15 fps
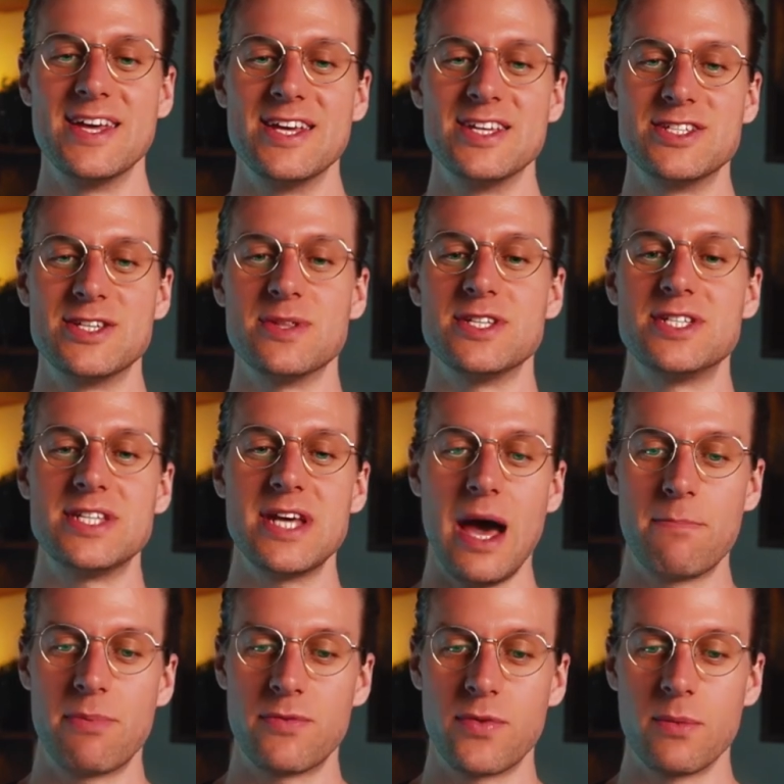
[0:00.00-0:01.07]
So this
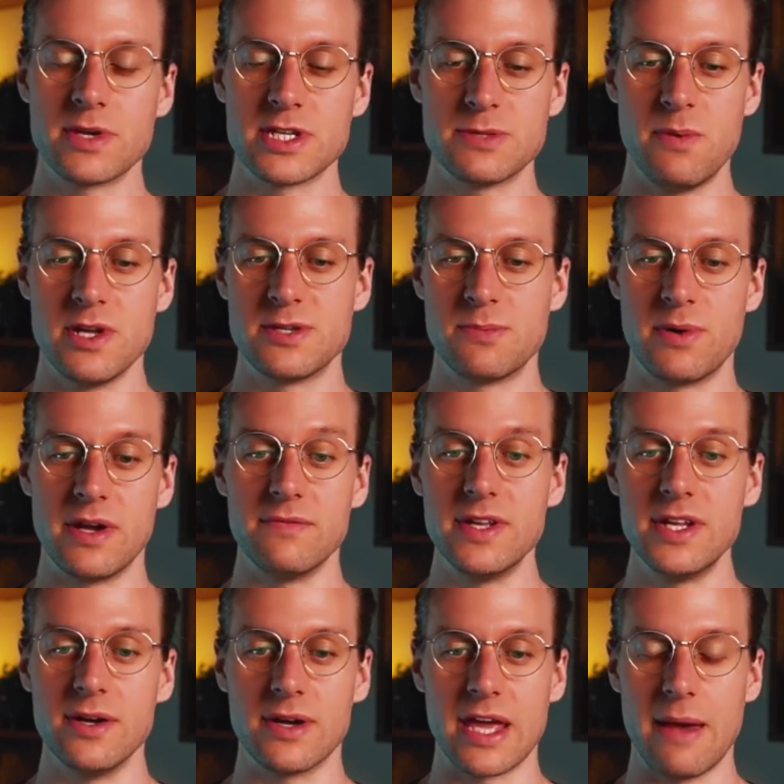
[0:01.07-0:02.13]
top performing sponsored brand
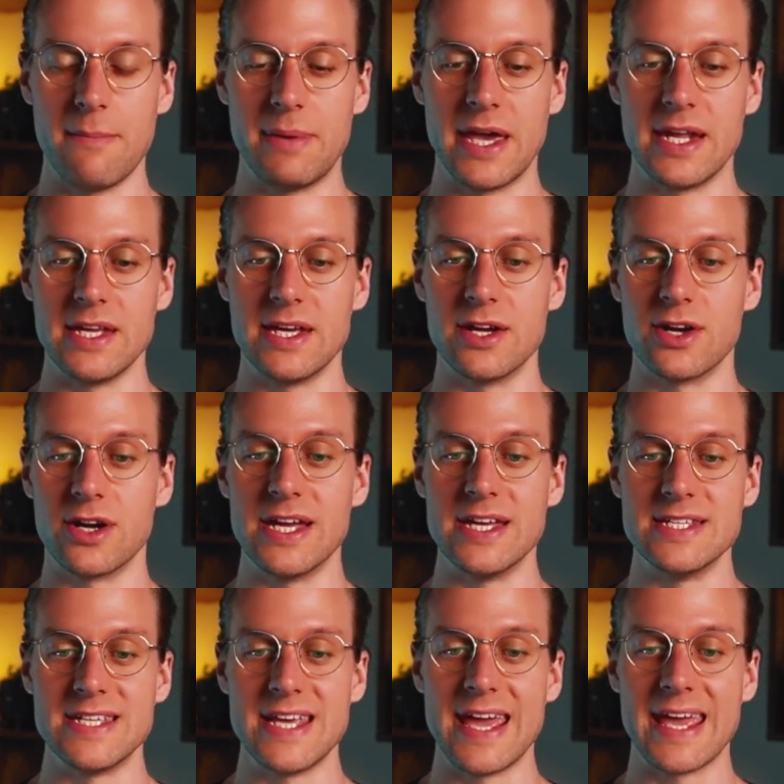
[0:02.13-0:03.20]
video campaign here
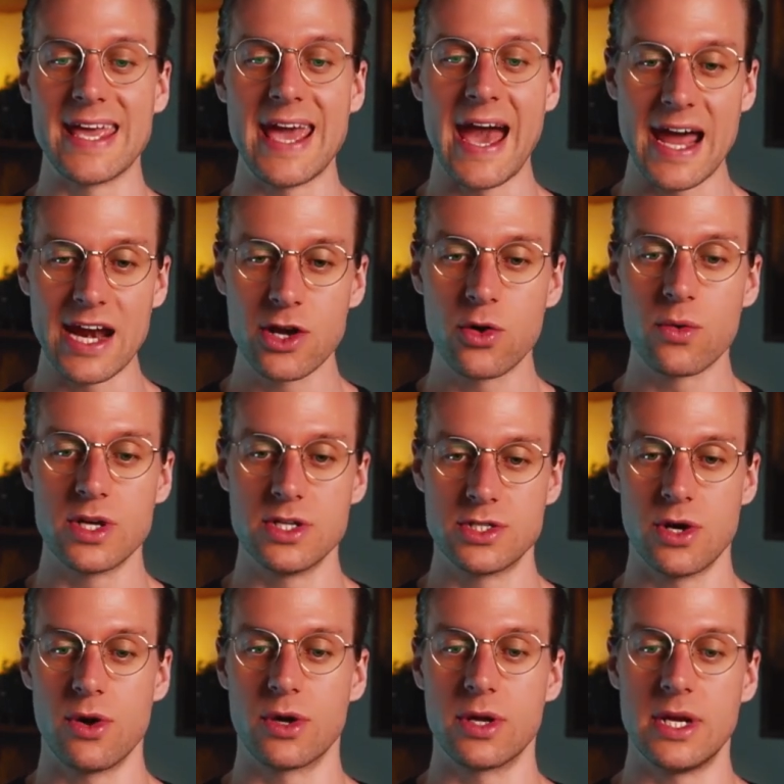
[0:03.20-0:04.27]
is a category
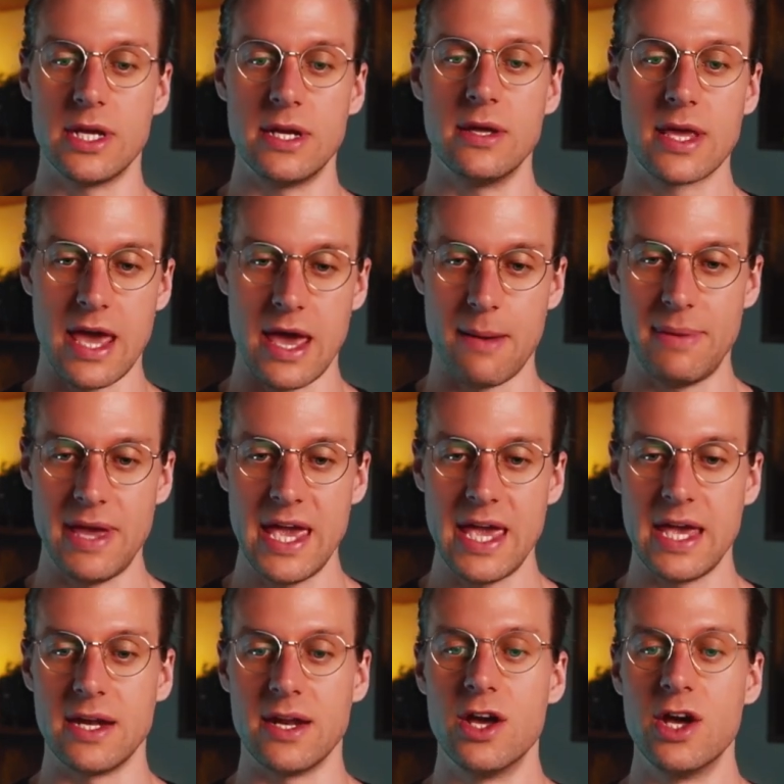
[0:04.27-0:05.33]
targeted
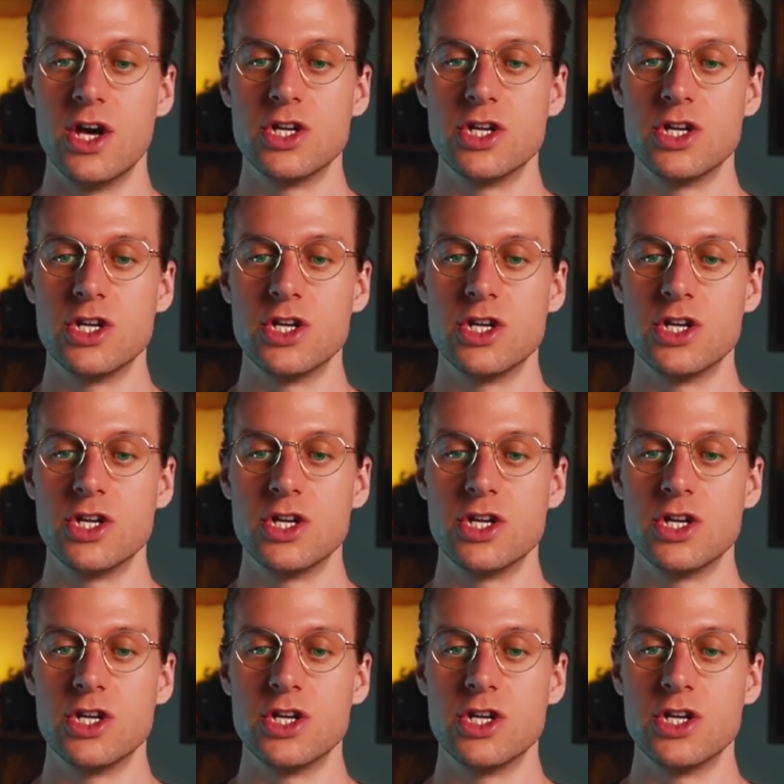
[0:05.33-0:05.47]
campaign